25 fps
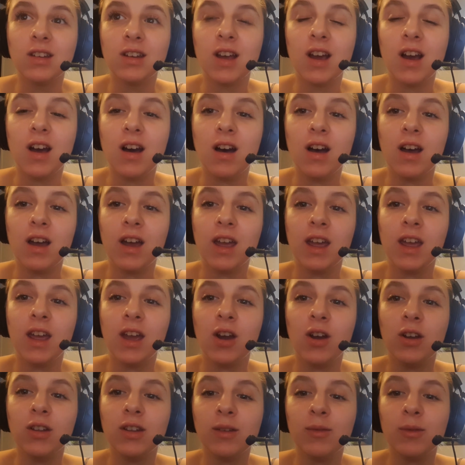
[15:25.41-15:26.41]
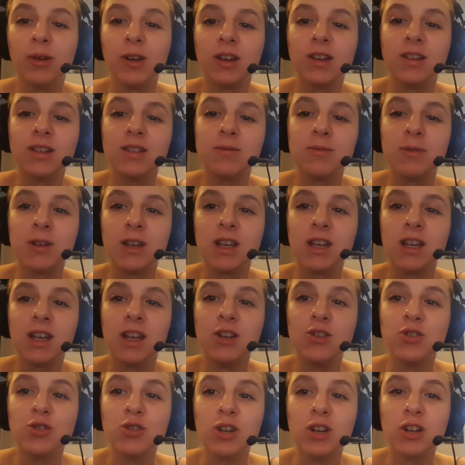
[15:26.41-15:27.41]
I only wanted to be
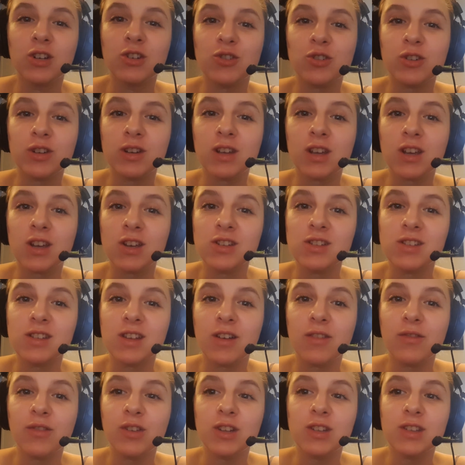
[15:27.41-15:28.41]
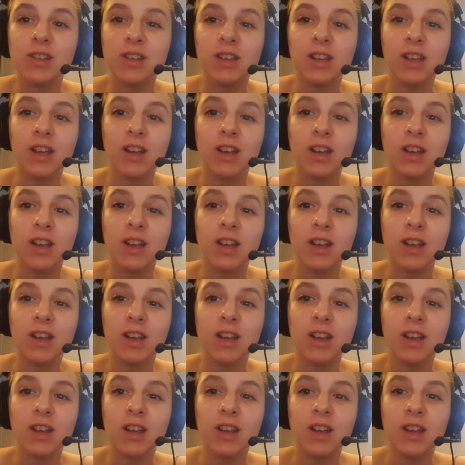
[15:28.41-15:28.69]
introductory because obviously,